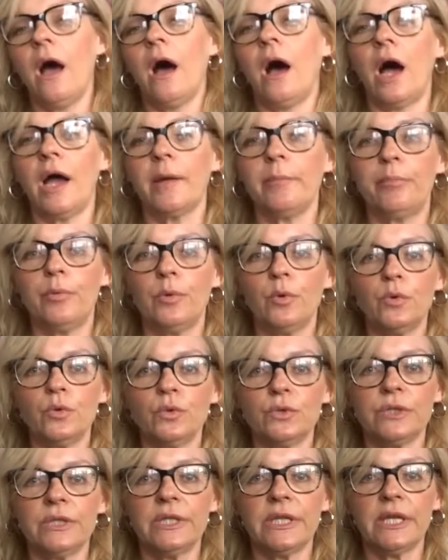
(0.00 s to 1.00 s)
I
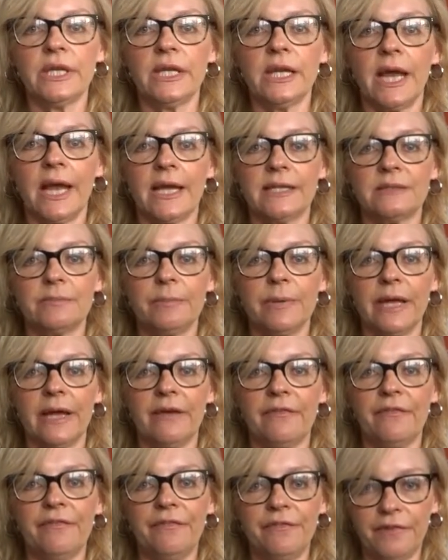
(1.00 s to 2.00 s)
bought the SPF
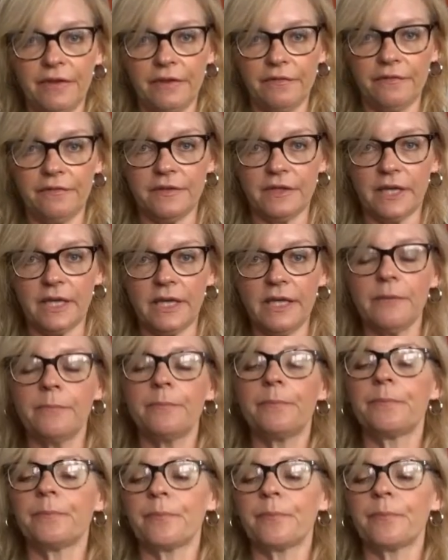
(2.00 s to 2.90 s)
50